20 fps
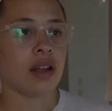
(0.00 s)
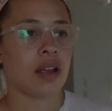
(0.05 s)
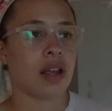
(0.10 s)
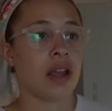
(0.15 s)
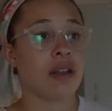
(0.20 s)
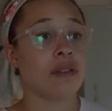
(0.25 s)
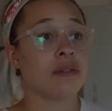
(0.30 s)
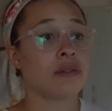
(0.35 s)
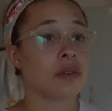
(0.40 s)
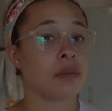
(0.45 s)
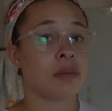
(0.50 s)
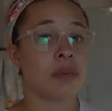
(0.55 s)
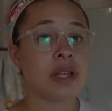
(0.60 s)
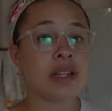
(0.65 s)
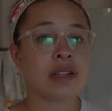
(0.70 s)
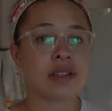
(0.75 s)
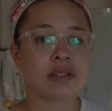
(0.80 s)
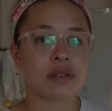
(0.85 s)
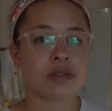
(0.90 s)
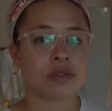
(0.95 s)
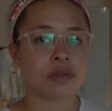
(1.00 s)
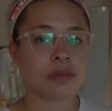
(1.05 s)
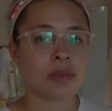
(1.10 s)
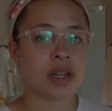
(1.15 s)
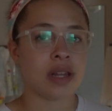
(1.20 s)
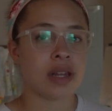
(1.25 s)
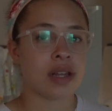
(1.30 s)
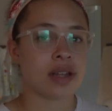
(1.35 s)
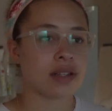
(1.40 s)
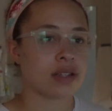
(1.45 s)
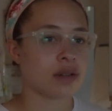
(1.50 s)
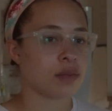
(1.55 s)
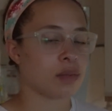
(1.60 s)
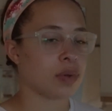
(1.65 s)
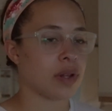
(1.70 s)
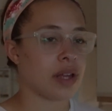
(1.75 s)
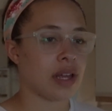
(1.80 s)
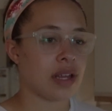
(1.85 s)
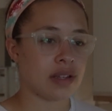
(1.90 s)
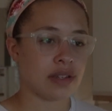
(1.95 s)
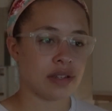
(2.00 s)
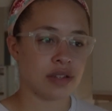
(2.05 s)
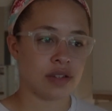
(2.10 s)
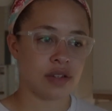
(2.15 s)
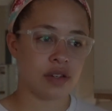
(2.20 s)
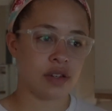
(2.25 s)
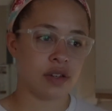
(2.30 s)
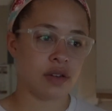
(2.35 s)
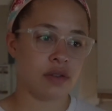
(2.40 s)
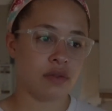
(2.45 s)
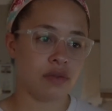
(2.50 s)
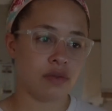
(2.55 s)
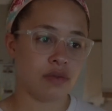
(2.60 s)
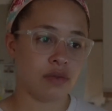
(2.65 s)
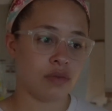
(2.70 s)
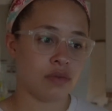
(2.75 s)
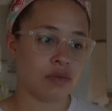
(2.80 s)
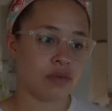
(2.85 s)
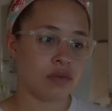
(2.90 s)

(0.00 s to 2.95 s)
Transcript: And for me, social media is a place to